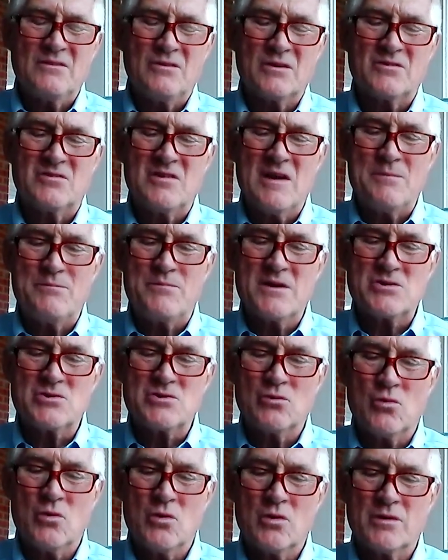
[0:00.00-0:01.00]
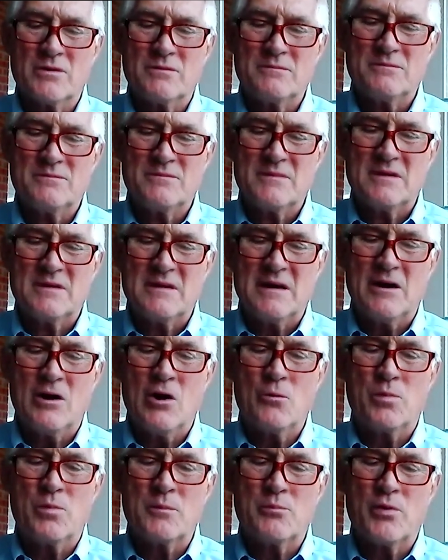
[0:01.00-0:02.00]
to accept this award. I
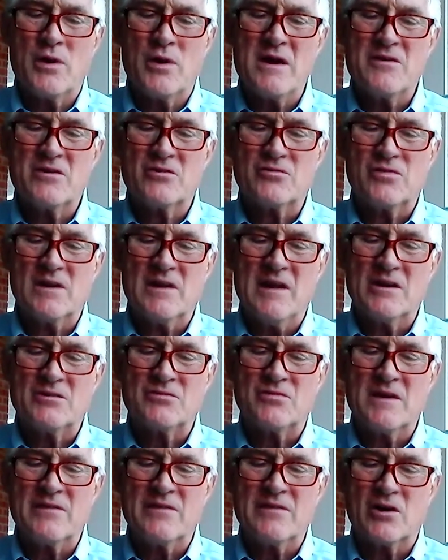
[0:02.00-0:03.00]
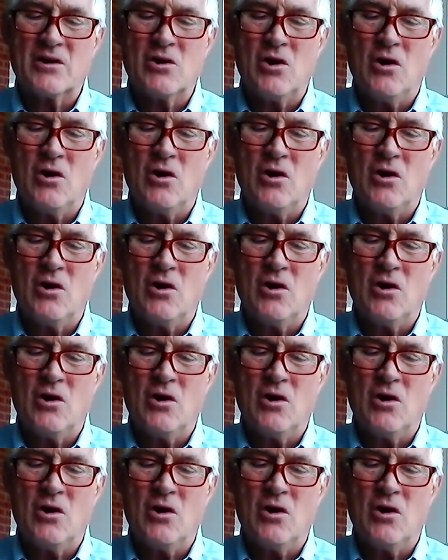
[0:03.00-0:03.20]
hope and pray this philosophy and the